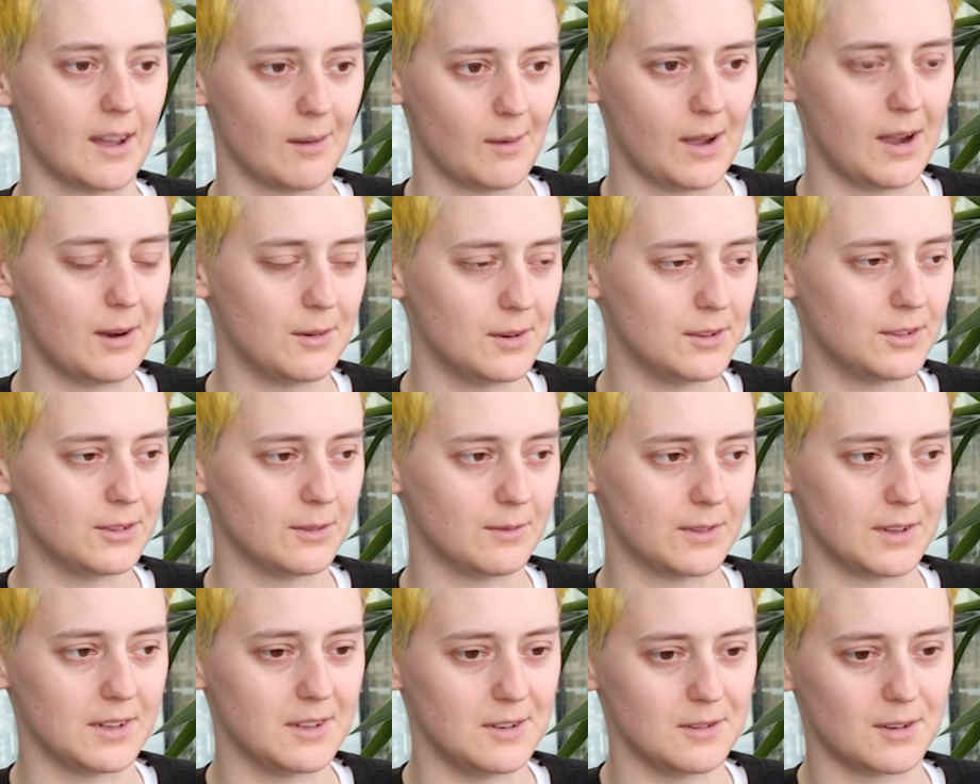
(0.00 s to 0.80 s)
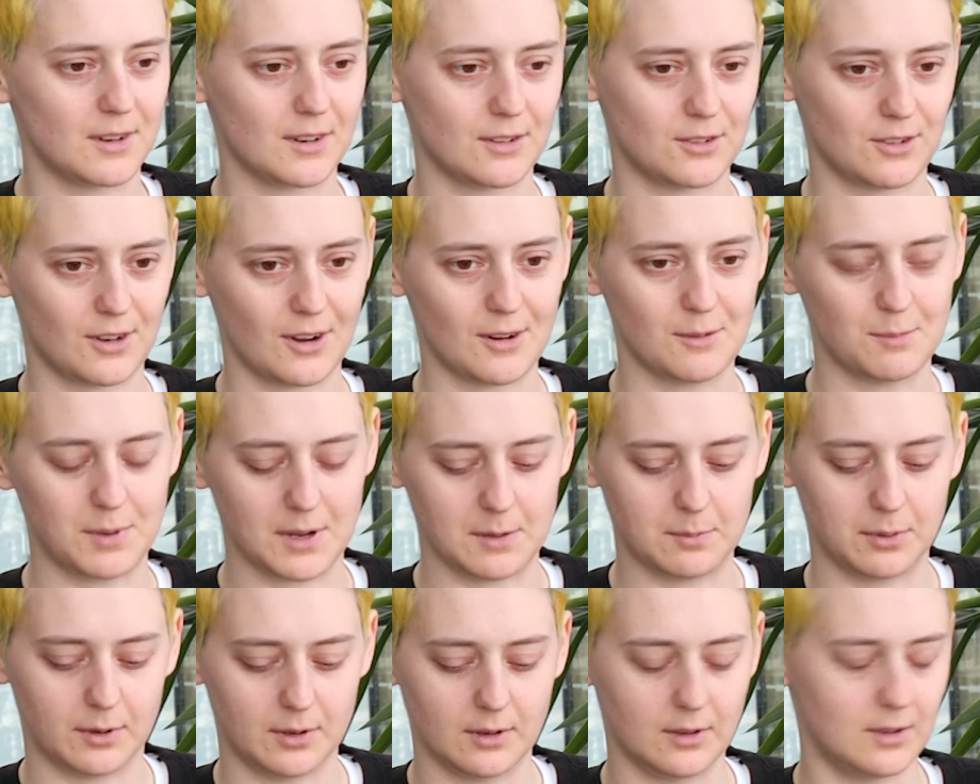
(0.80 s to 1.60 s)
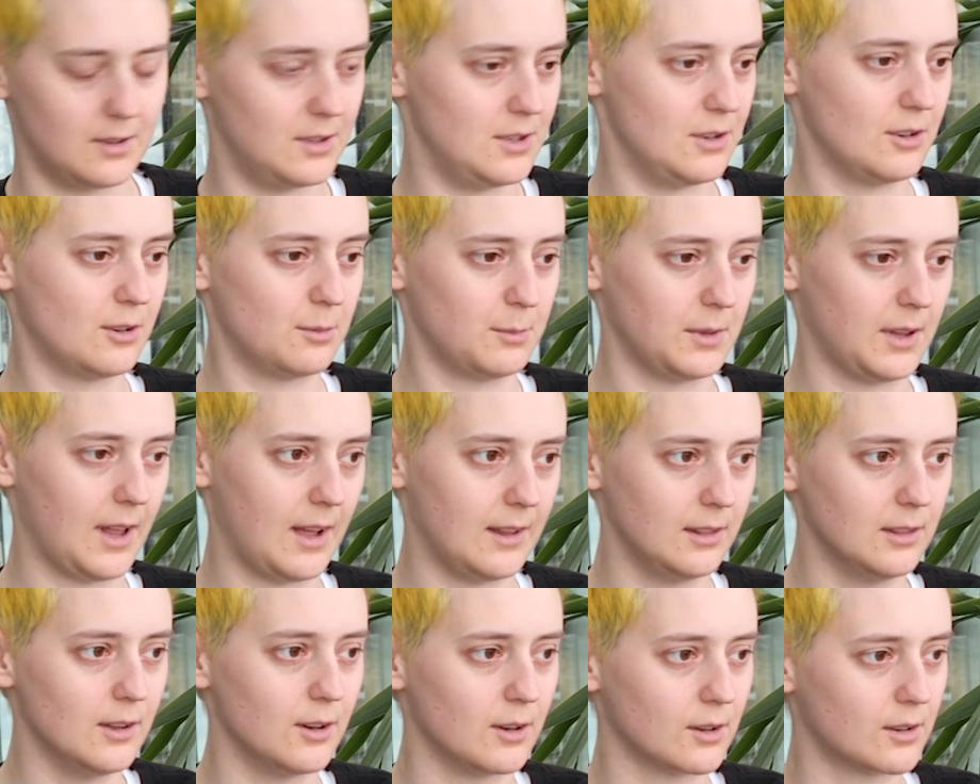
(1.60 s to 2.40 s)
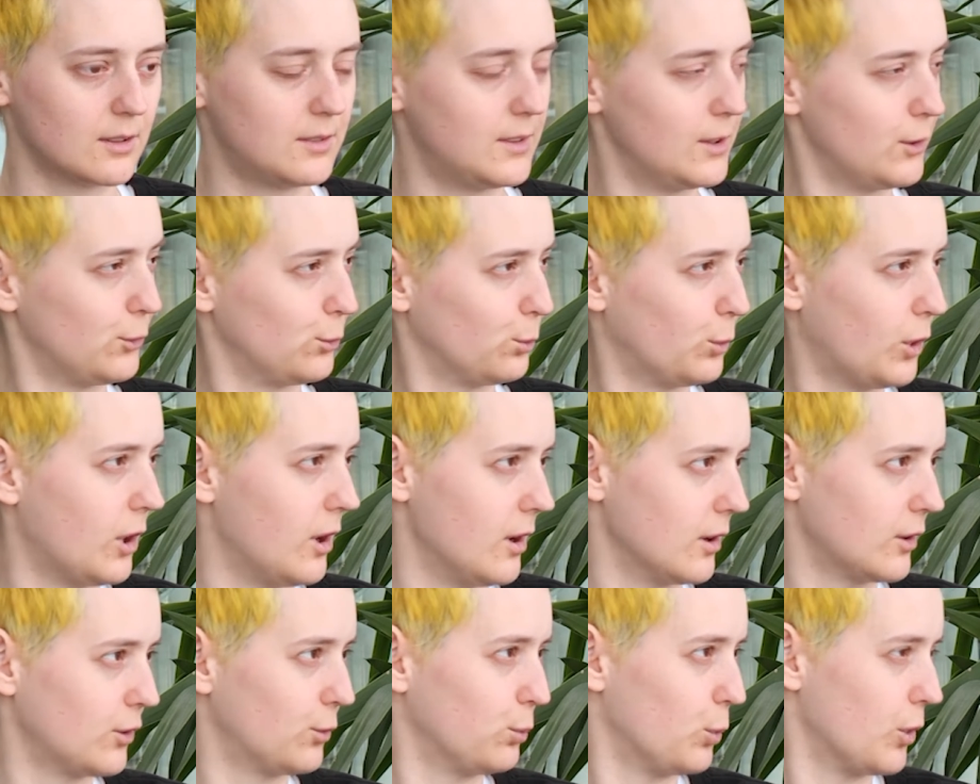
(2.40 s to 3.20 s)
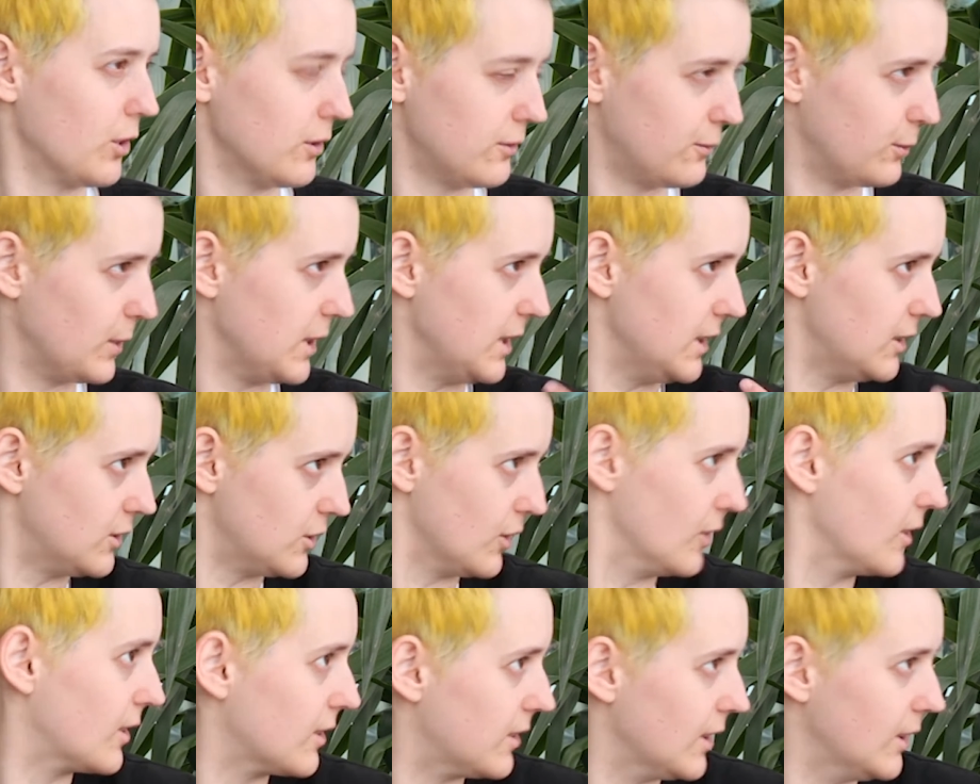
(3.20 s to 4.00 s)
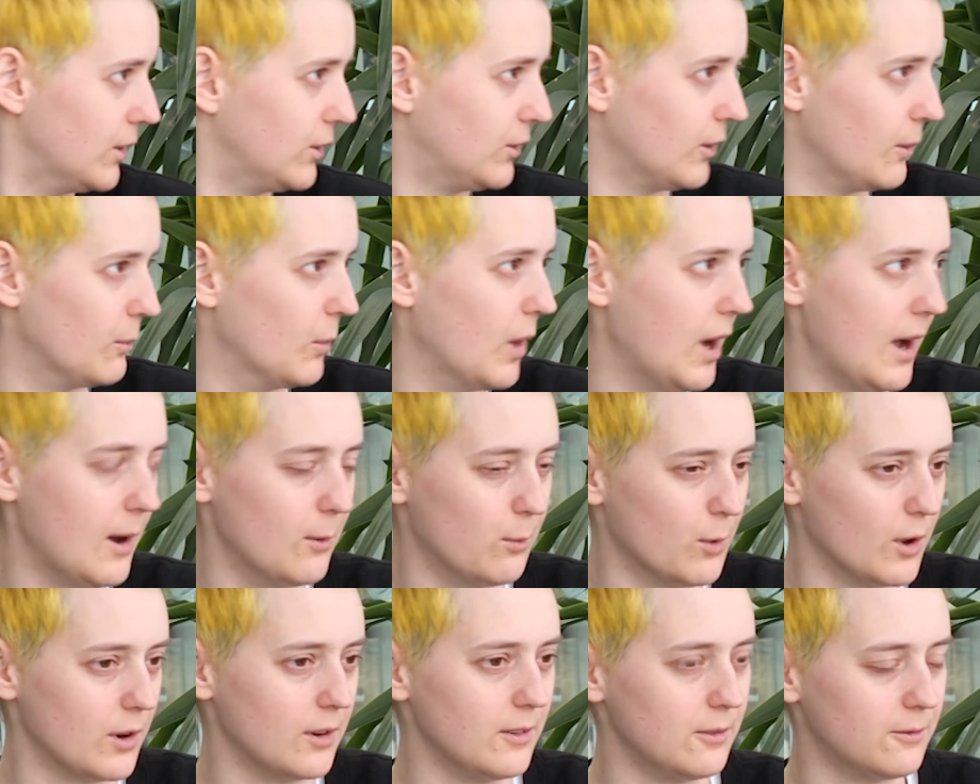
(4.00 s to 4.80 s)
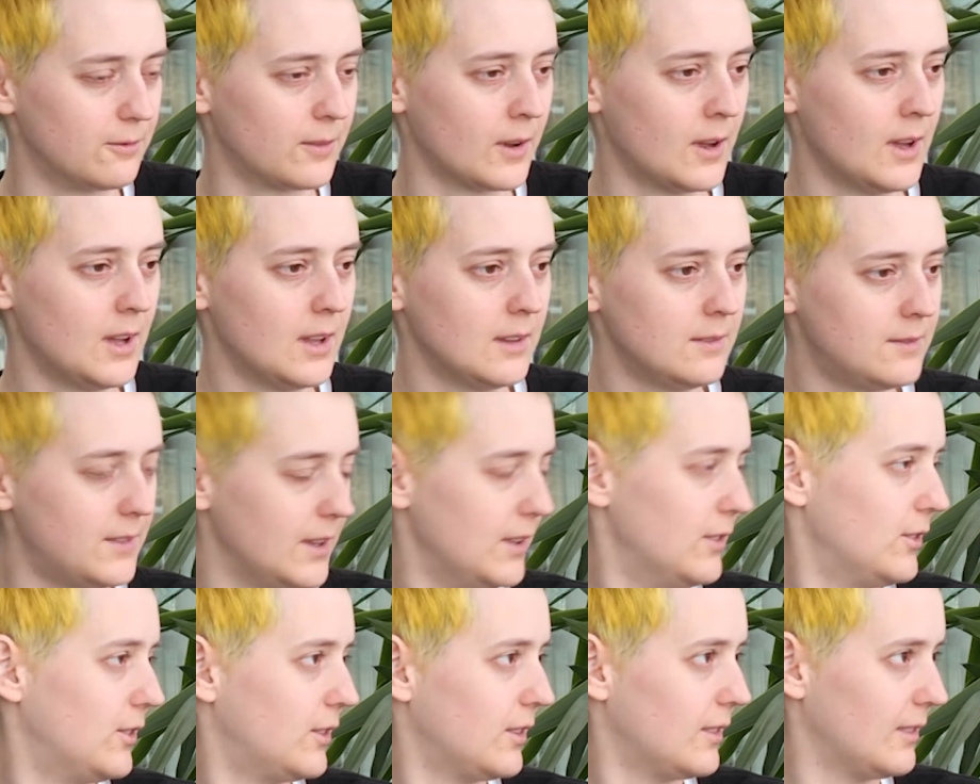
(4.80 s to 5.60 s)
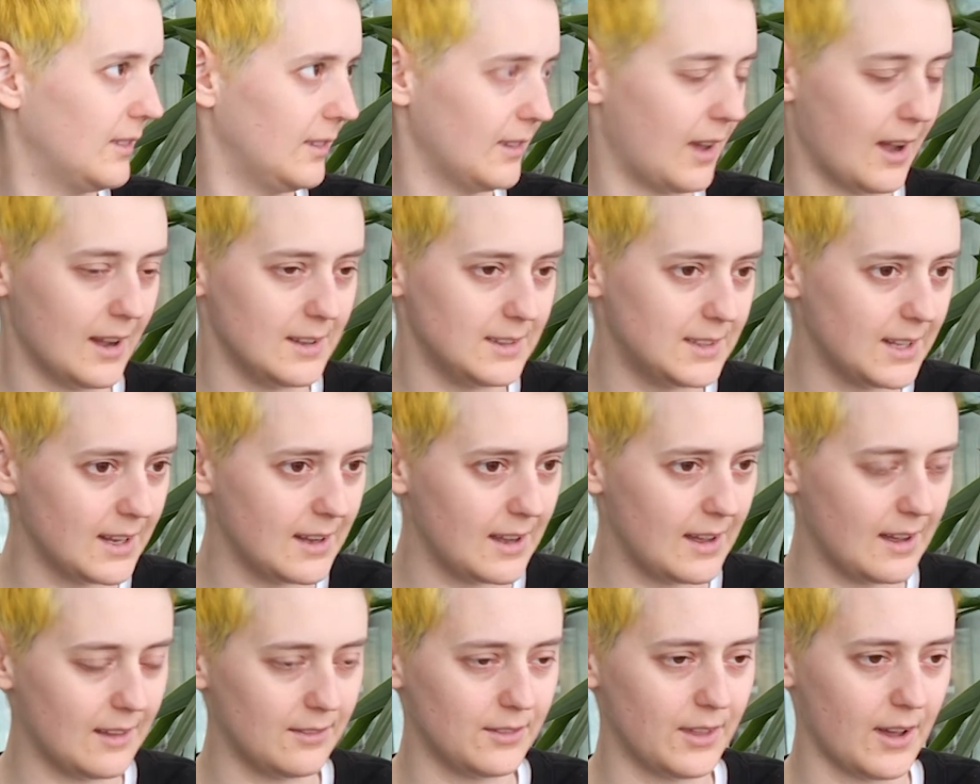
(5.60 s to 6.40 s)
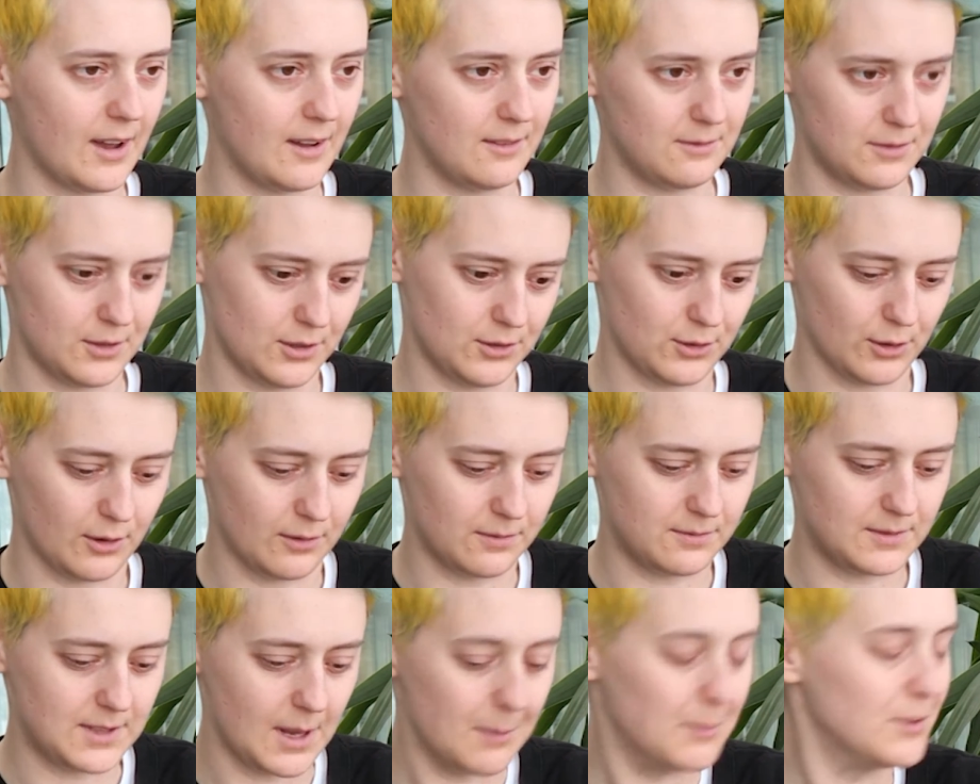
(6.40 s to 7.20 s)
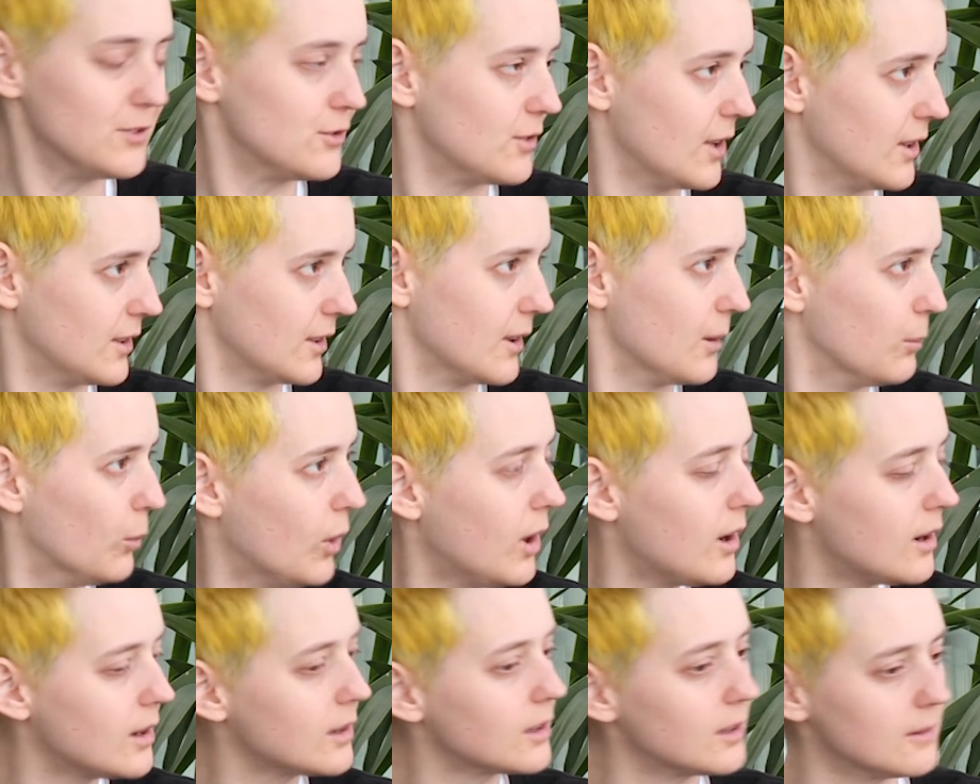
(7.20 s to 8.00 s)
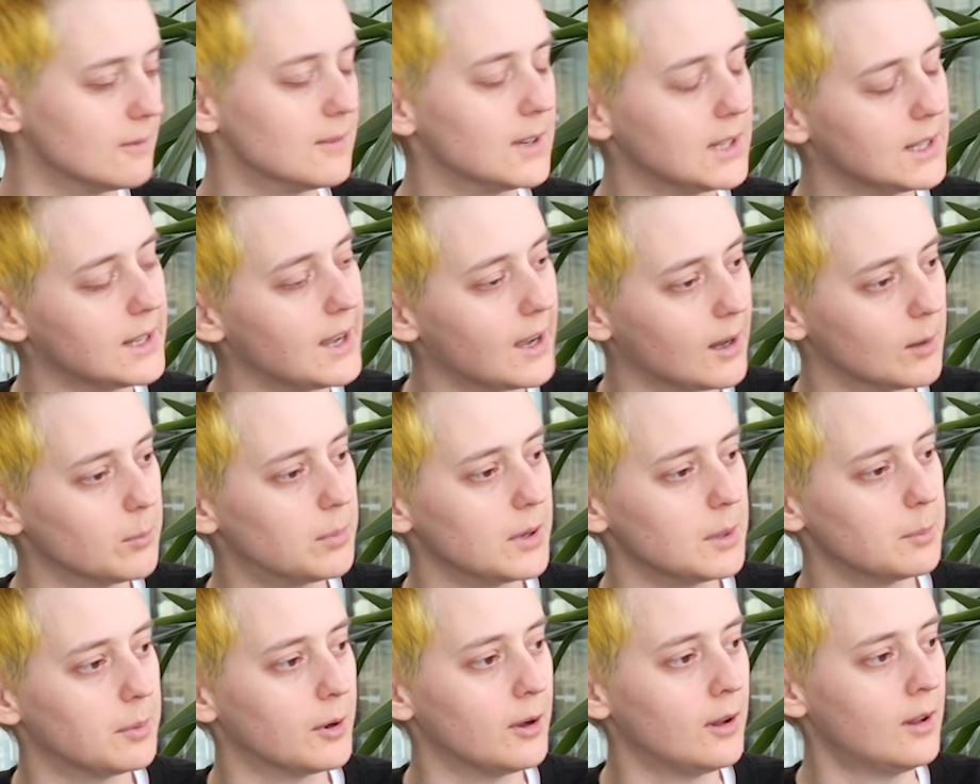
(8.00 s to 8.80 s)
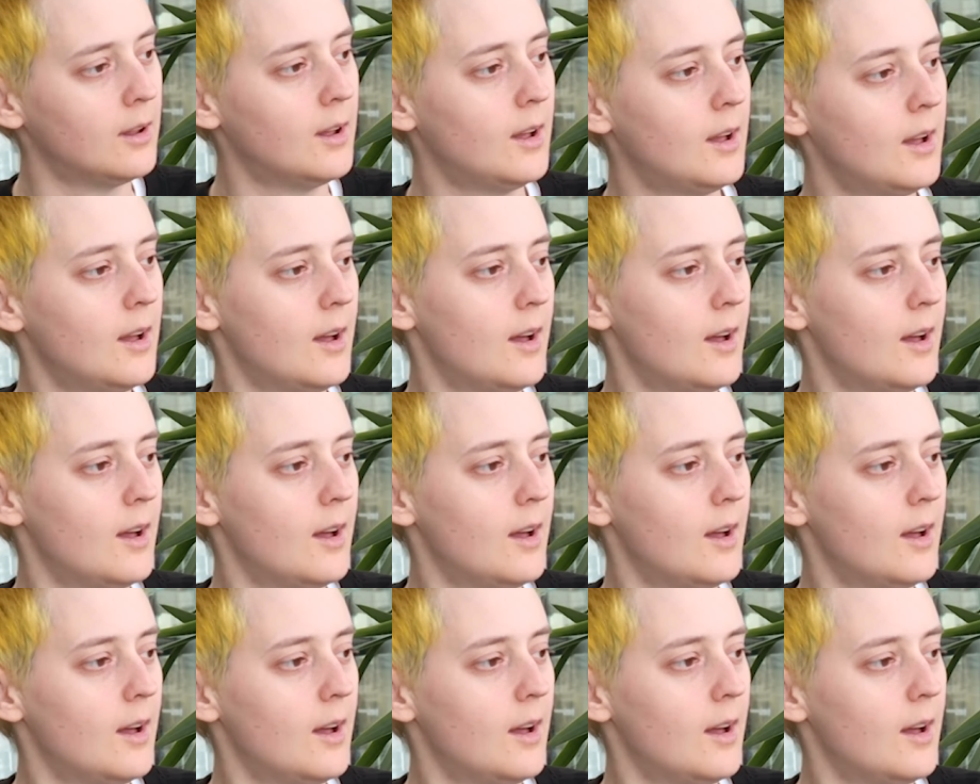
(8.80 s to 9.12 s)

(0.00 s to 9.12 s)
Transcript: come out with something you can show people and you can be like, look, this works. What if we took this somewhere? What if this idea that I've just sort of demonstrated can work can really help people?